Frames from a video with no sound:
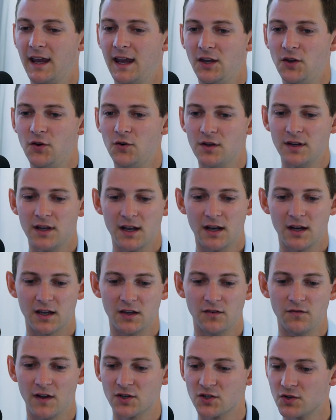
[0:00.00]
And you can get a
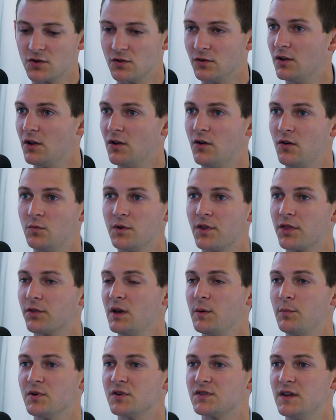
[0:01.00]
conventional loan with
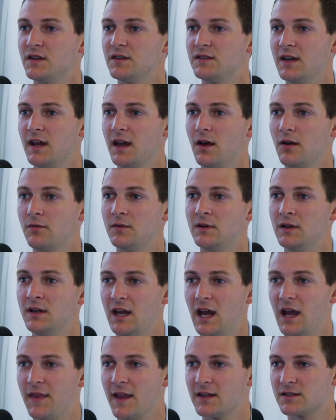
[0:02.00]
3% down,
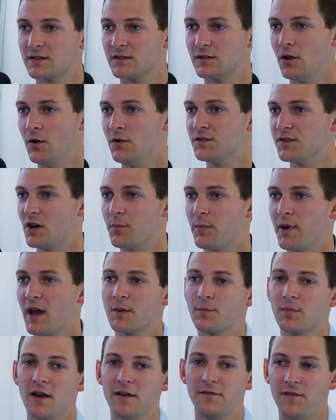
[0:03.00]
and that's loans that are
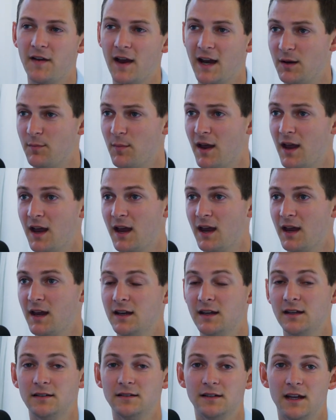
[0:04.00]
backed by Fannie Mae
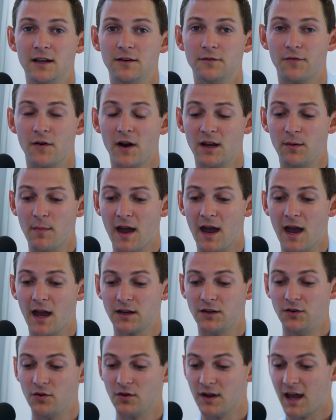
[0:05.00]
and Freddie
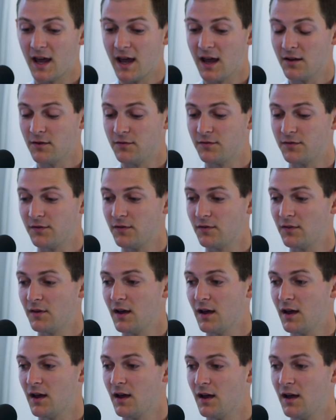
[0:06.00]
Mac. You can have,
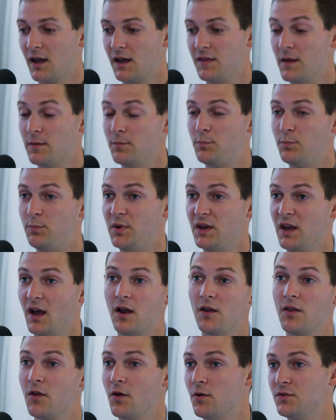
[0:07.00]
and then
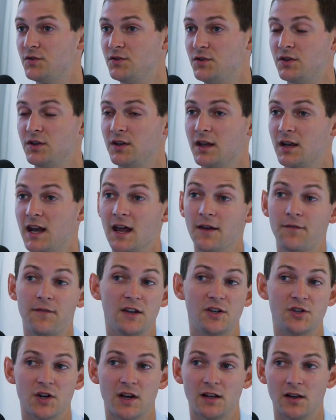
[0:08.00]
beyond those, you can get an
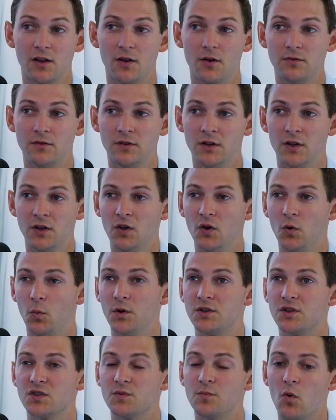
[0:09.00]
FHA loan,
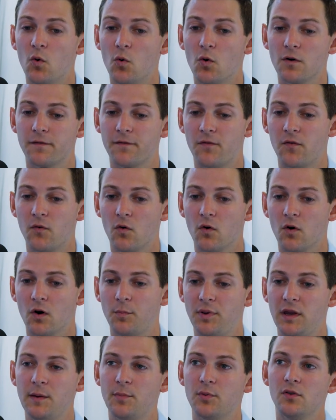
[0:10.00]
which is more for
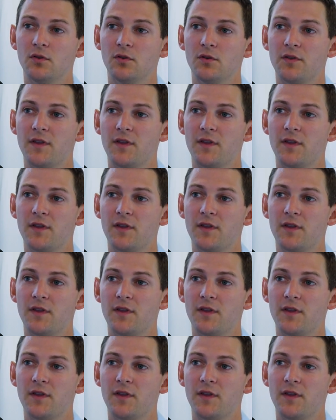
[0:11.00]
people